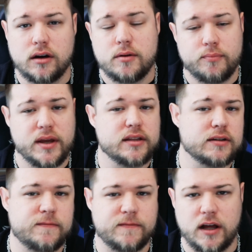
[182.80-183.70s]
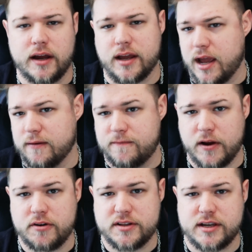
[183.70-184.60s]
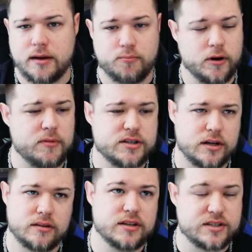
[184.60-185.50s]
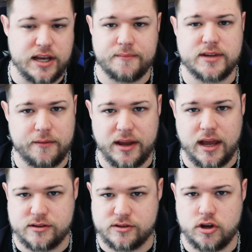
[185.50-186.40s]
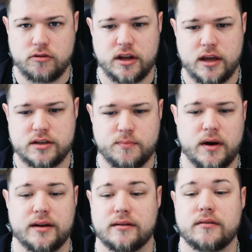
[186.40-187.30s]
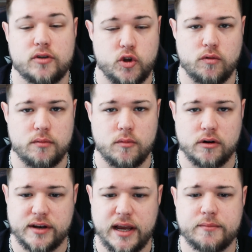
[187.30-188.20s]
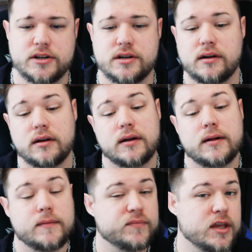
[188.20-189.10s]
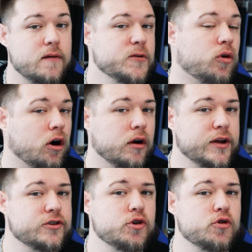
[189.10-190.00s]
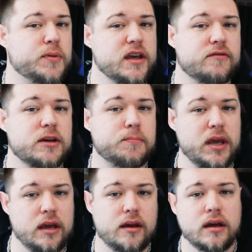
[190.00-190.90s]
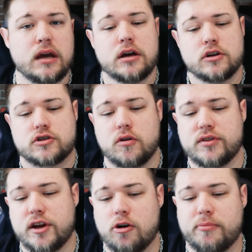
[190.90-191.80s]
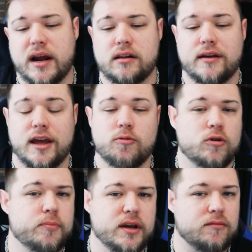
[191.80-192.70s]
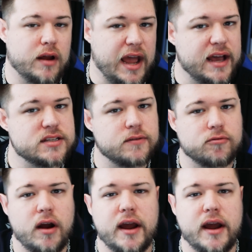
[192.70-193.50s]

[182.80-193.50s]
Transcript: being the Flying and Fairy type, pretty much the same typing as Togekiss, but doing more damage. If you are into PvP, so the Go Battle League, it will be, as of right